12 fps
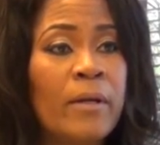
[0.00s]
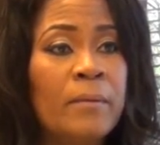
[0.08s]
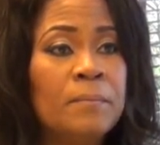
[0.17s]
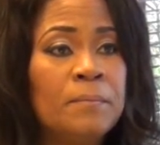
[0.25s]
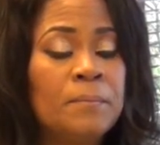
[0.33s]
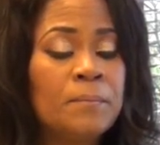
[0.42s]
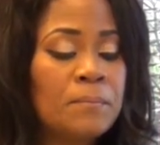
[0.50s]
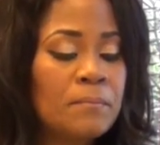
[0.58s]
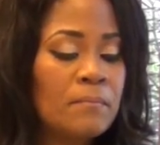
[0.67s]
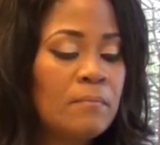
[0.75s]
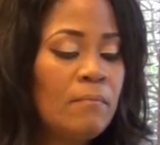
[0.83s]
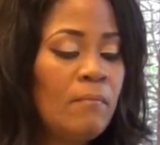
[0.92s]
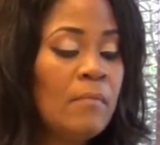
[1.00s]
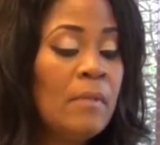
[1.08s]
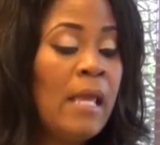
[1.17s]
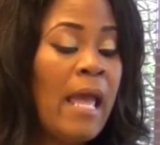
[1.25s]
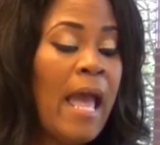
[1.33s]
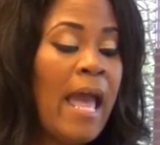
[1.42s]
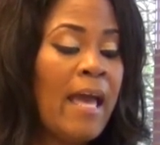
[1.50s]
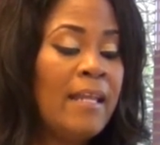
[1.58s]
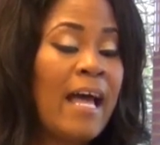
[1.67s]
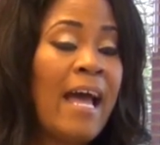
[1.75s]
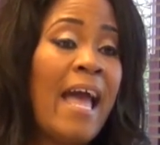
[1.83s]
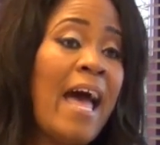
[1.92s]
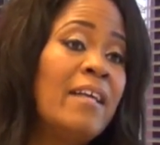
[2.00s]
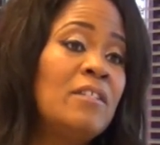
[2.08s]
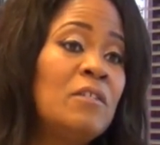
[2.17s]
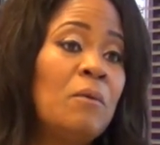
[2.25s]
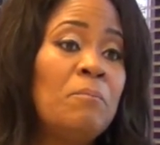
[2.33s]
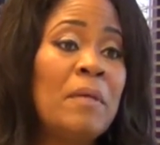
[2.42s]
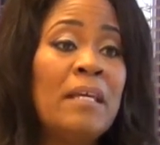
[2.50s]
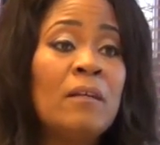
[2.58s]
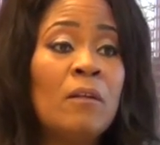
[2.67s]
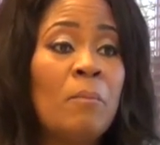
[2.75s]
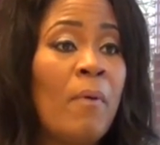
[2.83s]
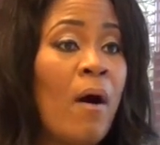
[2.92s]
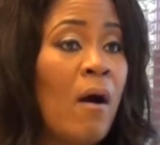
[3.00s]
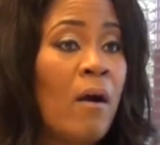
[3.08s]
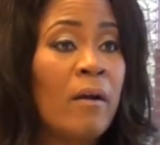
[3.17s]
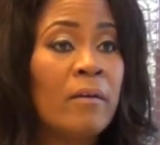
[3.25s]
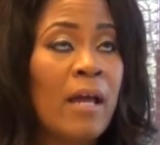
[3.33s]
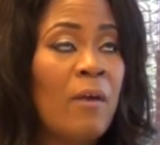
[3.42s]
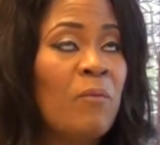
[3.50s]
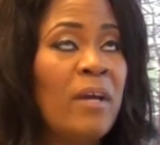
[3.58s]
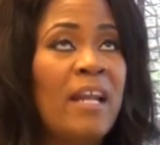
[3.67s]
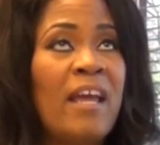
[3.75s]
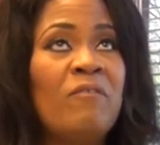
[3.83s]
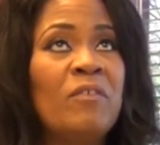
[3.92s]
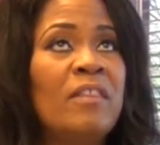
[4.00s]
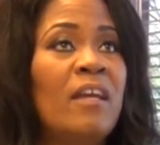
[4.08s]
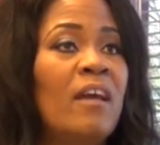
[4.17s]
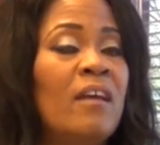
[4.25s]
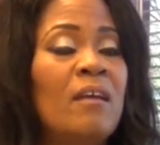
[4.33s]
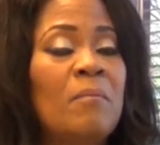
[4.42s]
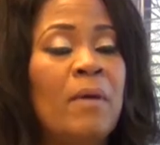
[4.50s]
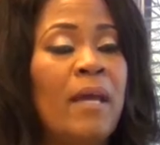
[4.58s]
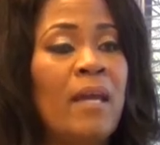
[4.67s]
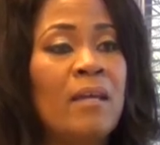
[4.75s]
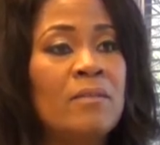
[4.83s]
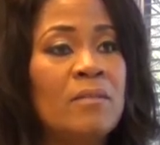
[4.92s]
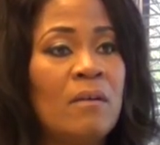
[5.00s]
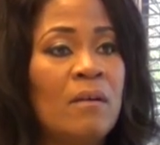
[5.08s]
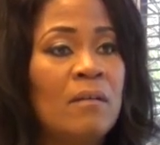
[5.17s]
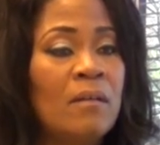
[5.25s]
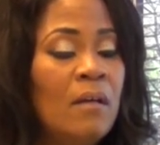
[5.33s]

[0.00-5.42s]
Mm-hmm. and I had to peel apart. I read everything I could get my hands on.